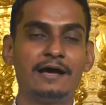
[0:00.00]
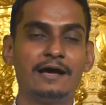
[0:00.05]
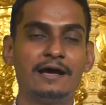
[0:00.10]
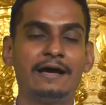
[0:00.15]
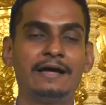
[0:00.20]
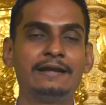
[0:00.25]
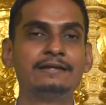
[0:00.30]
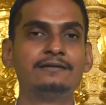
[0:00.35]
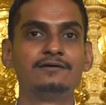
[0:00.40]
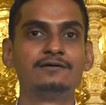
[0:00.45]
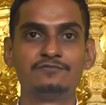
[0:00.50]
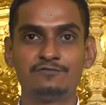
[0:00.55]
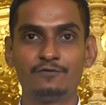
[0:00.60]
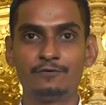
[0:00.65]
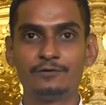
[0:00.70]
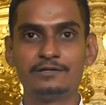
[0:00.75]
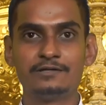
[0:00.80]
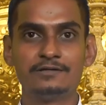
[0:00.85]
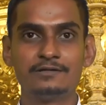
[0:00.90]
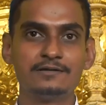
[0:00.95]
and
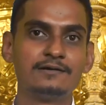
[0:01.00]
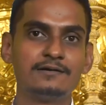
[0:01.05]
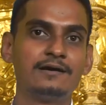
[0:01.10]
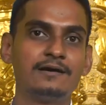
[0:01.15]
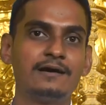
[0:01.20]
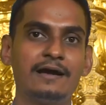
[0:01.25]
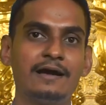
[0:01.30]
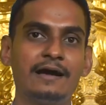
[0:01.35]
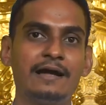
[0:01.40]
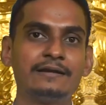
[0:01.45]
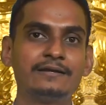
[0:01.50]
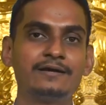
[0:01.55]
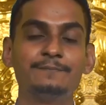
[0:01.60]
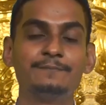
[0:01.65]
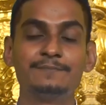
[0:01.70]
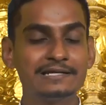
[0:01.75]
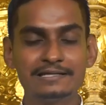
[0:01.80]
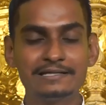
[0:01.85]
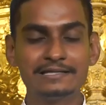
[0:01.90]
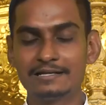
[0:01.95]
phone and
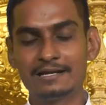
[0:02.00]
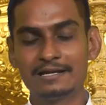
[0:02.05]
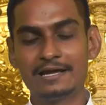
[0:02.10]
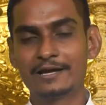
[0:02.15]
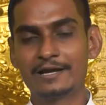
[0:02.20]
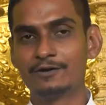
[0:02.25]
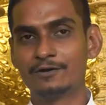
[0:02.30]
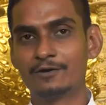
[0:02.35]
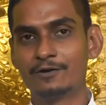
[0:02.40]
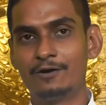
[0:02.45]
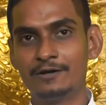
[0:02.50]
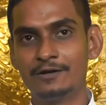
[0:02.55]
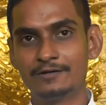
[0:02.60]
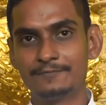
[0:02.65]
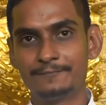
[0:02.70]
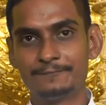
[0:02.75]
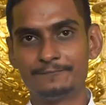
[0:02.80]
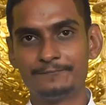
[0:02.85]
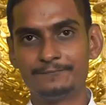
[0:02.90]
completely relying on God.